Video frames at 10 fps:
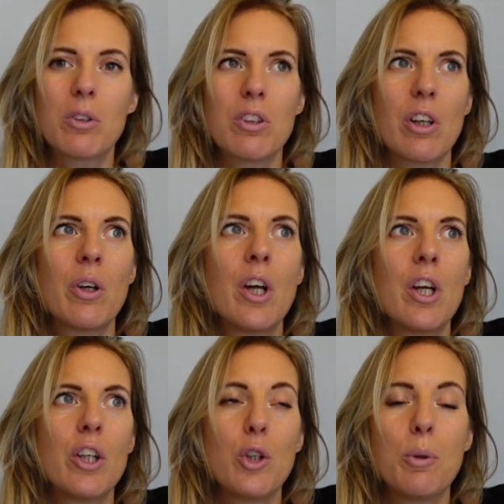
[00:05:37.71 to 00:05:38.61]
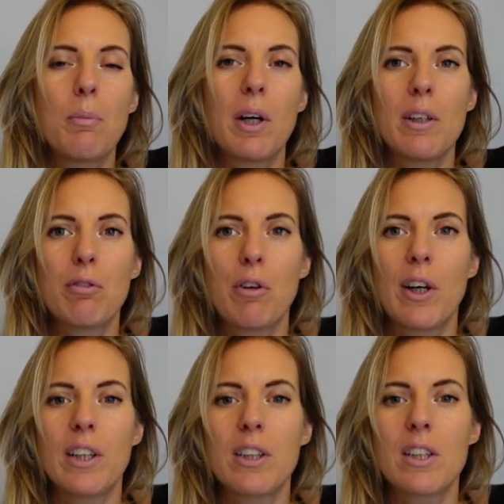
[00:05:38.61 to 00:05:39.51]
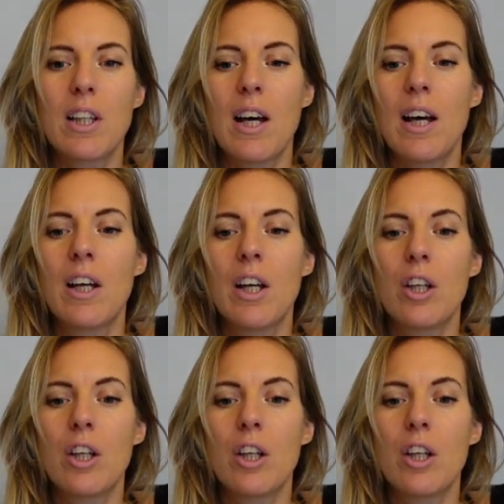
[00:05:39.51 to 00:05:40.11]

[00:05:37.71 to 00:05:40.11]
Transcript: So you might find that